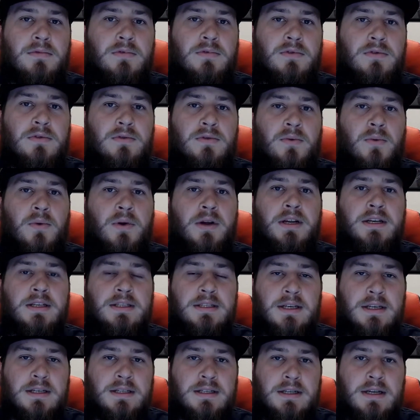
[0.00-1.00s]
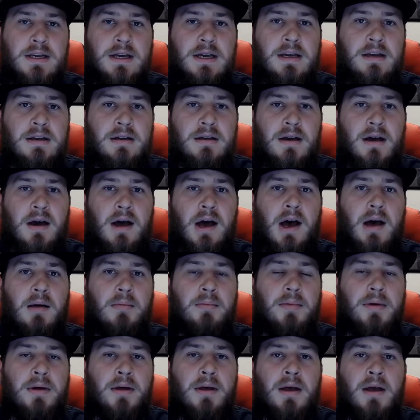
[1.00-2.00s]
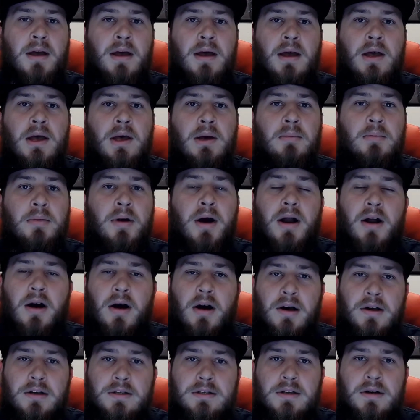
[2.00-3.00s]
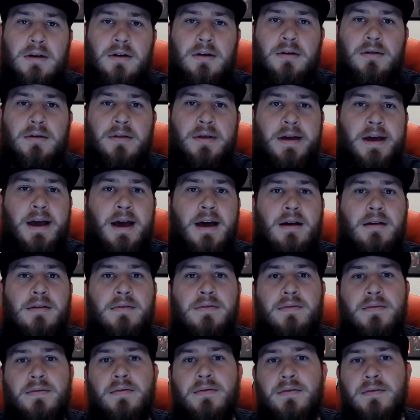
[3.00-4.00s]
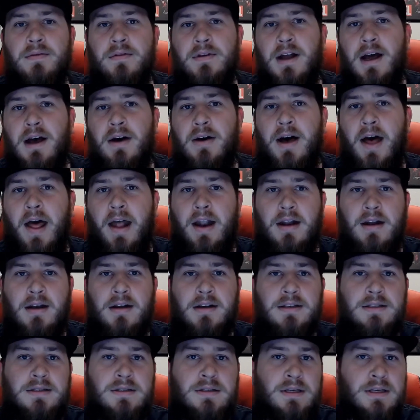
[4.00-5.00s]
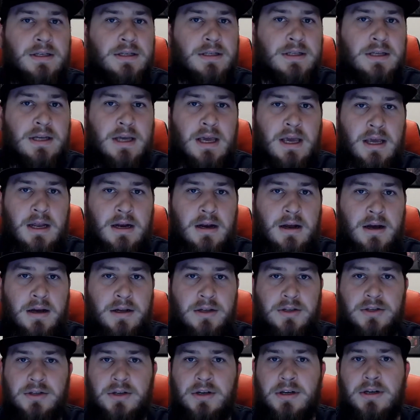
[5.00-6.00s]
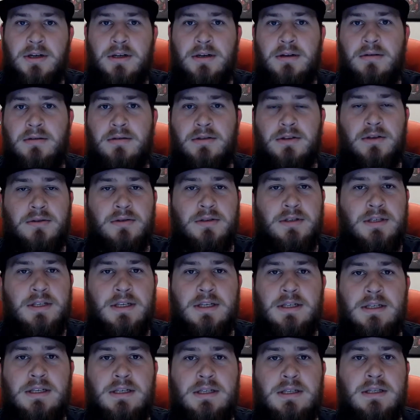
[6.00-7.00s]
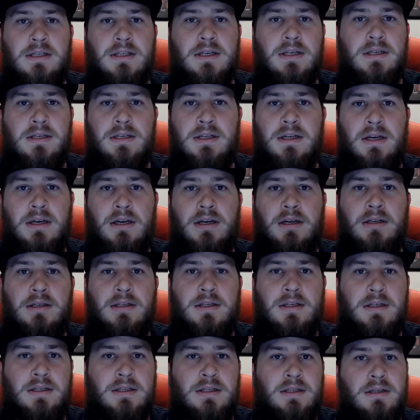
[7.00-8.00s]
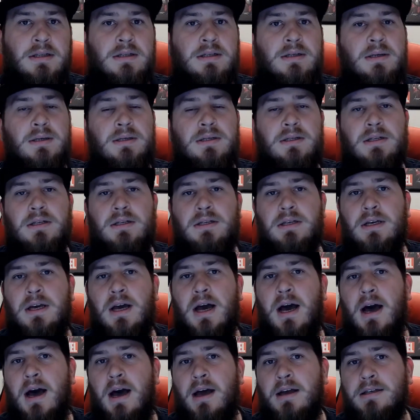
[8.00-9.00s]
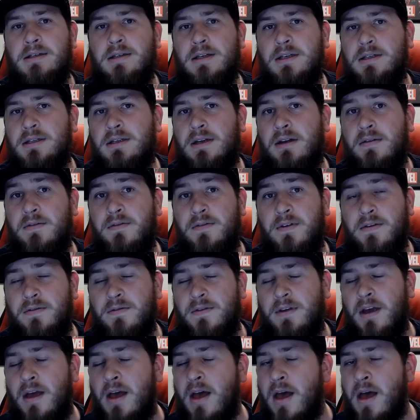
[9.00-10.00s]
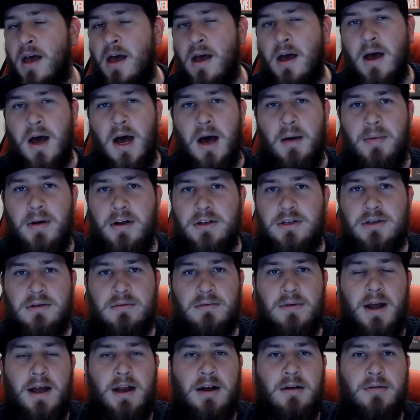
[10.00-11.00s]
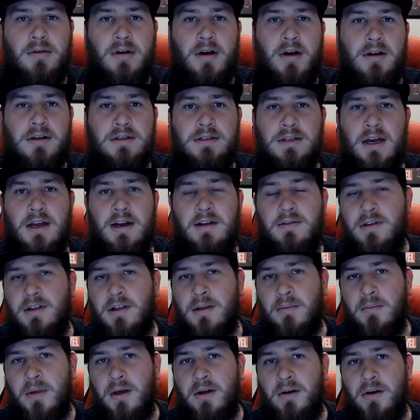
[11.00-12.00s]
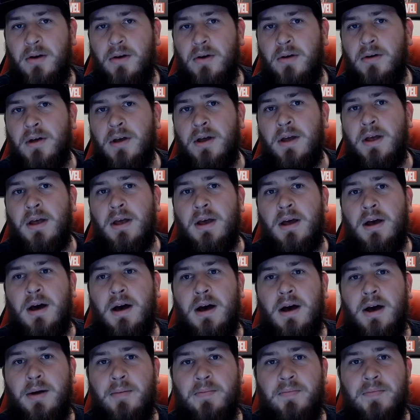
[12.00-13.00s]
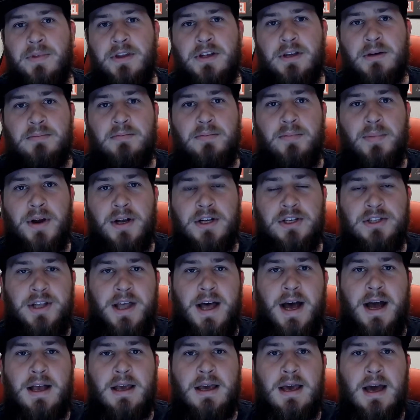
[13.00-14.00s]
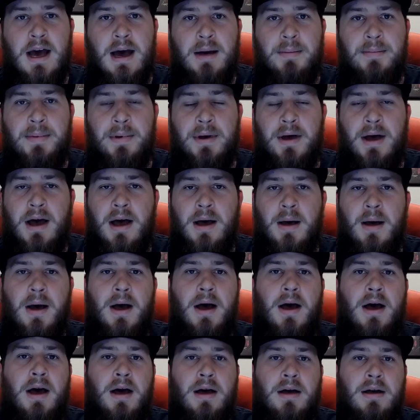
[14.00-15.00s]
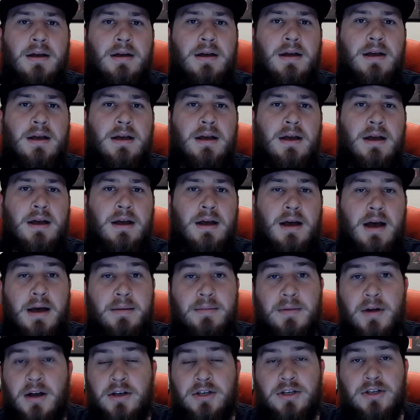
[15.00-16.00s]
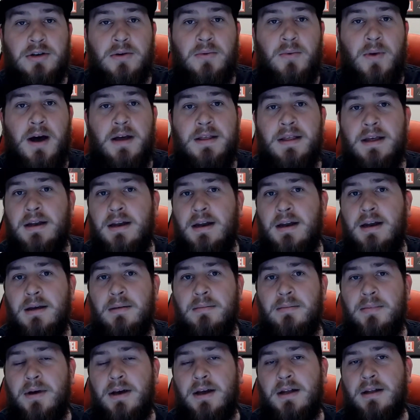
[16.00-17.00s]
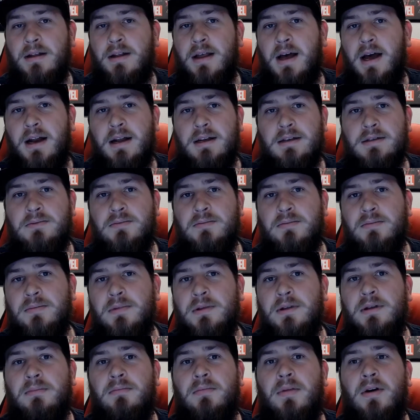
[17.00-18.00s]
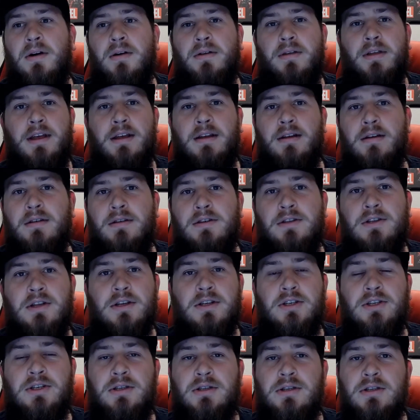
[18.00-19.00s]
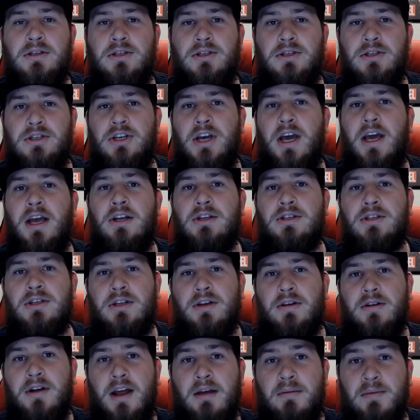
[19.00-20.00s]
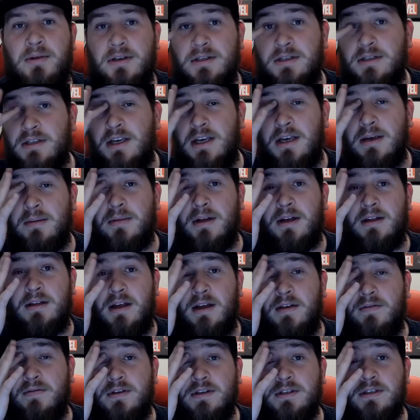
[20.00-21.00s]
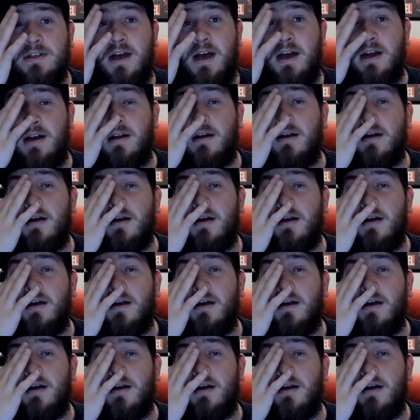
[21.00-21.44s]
2060 up, but also they have now added a 1600, so 1660 and 1660 Ti, 1650, a bunch of random cards kind of in the middle to bridge that gap. I'm not sure why they did it, but that is the change in their naming scheme that they've decided.